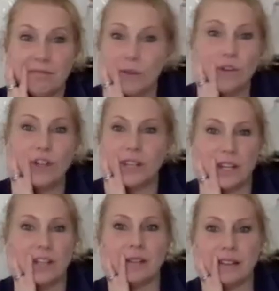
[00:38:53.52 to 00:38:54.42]
all you
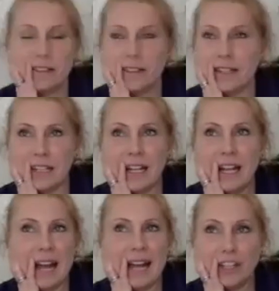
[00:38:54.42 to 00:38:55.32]
need is
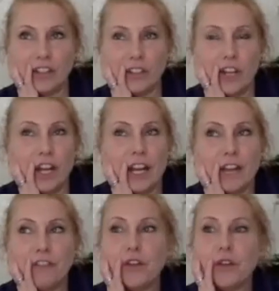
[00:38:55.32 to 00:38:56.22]
and
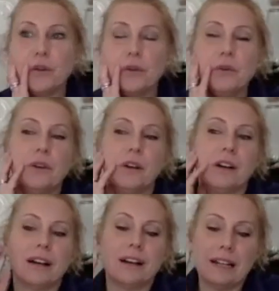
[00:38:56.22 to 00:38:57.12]
if you
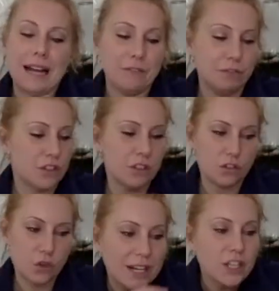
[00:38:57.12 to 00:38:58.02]
have
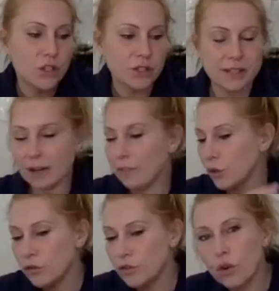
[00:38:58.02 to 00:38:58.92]
trained yourself or
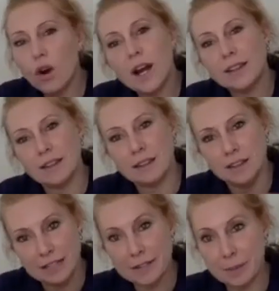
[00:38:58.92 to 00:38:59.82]
you've tried
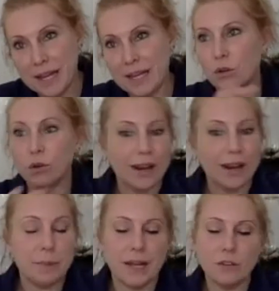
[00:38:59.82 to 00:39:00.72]
this paint or
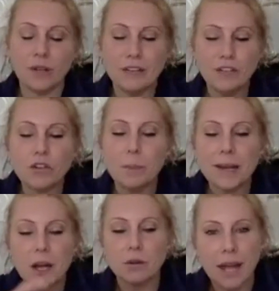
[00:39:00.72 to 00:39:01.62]
any paint really, if you're a bit
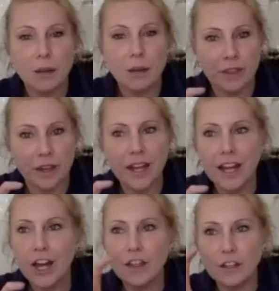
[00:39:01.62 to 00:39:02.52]
okay with it,
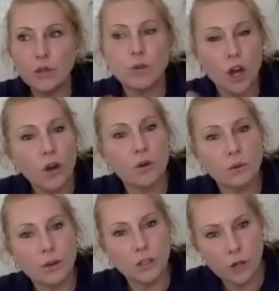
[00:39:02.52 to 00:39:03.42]
then
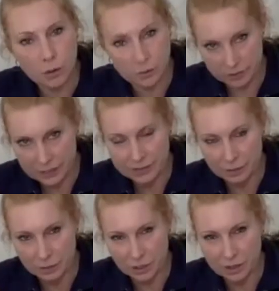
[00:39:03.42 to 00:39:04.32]
when you go and see
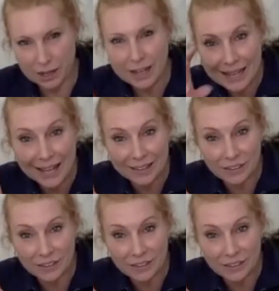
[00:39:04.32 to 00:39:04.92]
something, you think, I can